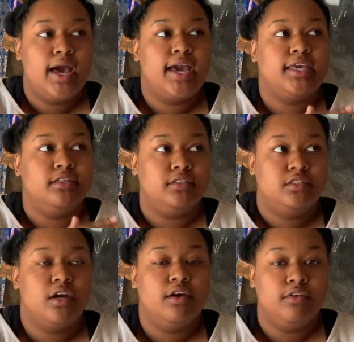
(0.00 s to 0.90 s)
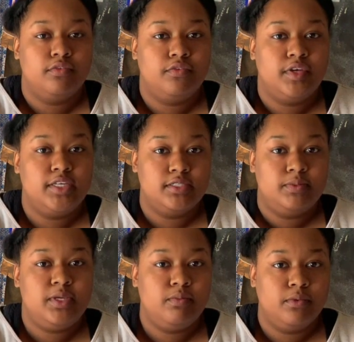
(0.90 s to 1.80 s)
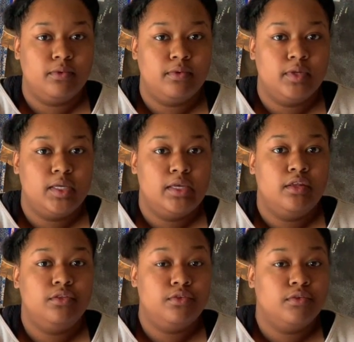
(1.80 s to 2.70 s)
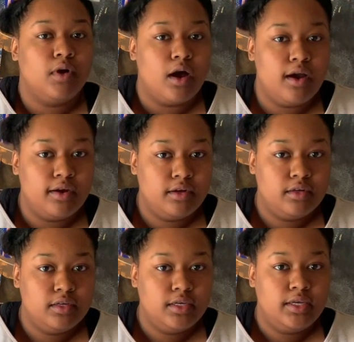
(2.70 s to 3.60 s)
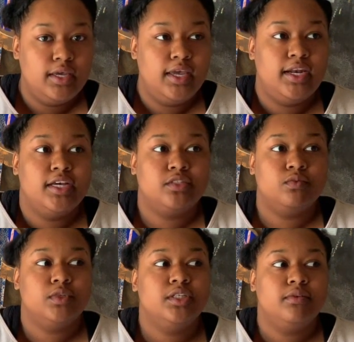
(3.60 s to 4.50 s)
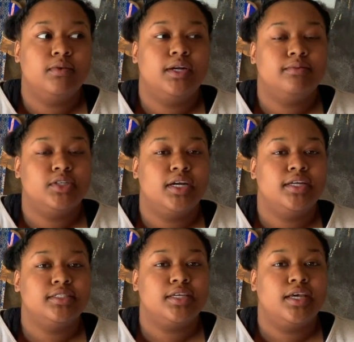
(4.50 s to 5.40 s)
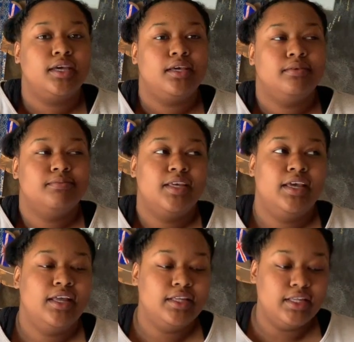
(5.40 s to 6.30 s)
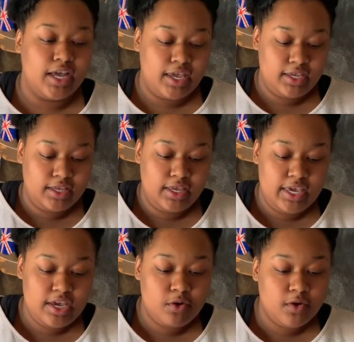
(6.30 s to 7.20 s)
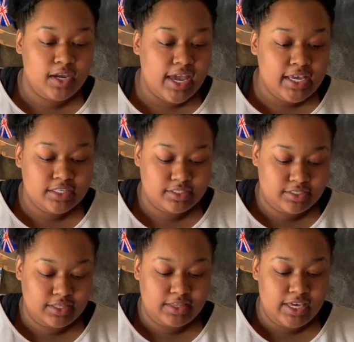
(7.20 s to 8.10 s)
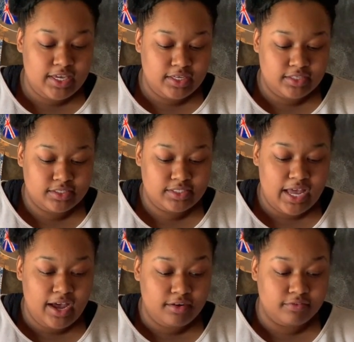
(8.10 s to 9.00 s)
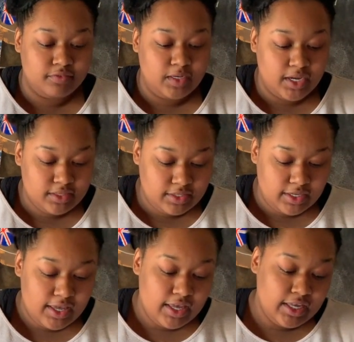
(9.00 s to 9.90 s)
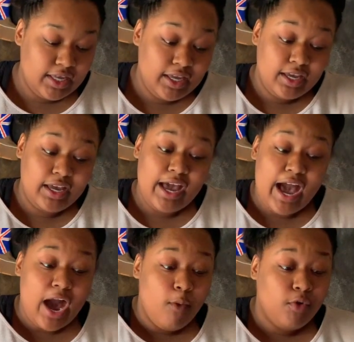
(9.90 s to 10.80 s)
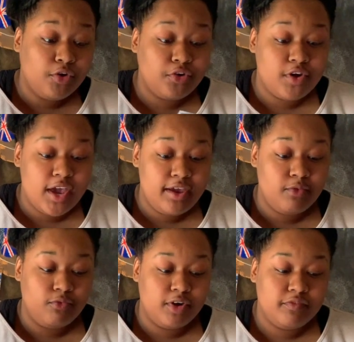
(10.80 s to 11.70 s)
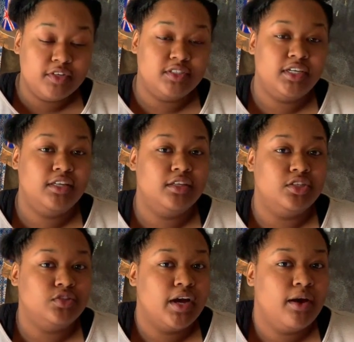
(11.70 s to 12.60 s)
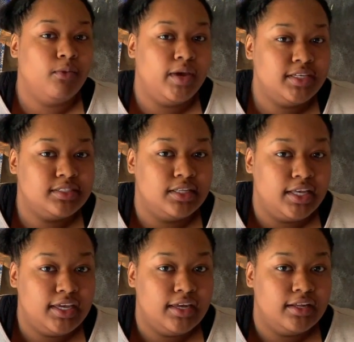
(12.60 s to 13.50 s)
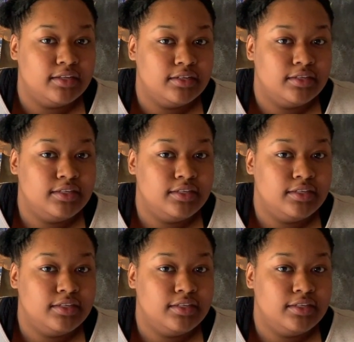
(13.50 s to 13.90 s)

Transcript: I can serve his people through art. And that's really what I'm trying to say. Like, he creates things out of nothing. I will create rivers in the dry wasteland.